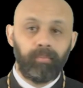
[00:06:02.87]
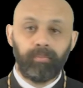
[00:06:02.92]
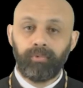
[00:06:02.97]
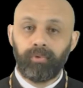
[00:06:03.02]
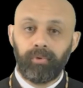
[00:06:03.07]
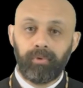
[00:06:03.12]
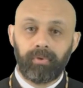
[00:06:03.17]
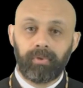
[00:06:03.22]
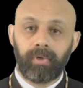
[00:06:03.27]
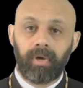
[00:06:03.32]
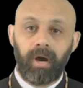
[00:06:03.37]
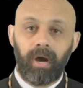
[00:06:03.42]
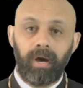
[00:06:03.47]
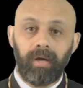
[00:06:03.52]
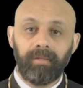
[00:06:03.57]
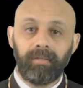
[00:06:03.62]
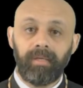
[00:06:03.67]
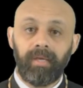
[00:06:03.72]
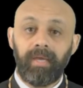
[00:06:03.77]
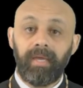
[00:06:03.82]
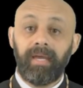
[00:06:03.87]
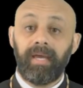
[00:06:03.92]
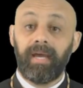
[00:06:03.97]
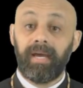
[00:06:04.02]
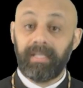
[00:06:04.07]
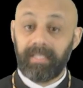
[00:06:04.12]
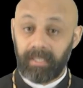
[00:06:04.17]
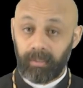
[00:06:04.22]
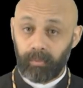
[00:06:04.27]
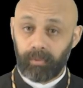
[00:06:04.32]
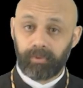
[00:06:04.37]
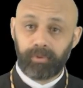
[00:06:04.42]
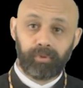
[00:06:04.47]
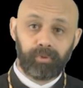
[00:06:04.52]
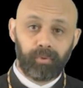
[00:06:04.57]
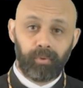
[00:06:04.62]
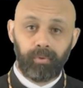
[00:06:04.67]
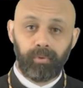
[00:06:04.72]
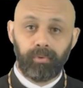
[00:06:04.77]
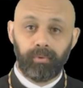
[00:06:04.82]
home to your God and he will
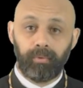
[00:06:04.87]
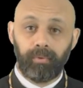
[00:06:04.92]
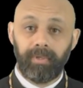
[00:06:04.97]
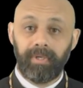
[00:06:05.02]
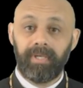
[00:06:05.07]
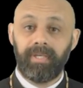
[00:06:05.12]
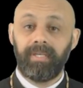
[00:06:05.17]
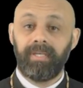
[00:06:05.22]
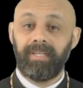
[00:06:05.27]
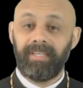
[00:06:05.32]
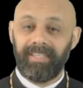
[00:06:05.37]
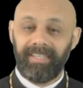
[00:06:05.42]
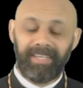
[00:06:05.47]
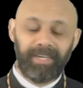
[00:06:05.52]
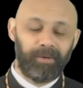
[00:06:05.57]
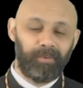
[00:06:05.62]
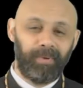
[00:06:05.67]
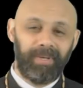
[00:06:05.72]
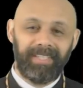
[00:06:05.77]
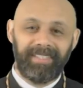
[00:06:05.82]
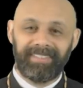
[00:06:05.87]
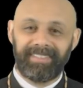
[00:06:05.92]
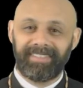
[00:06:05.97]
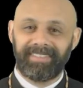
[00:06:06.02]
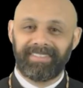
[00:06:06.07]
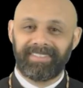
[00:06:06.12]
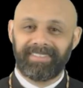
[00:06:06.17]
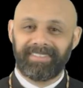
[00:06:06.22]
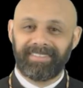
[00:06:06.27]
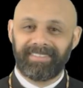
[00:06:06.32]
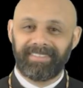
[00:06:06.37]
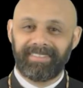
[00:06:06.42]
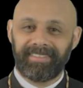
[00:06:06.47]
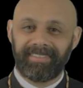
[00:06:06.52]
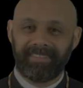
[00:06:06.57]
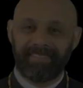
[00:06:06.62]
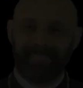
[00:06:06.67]
show you. He awaits.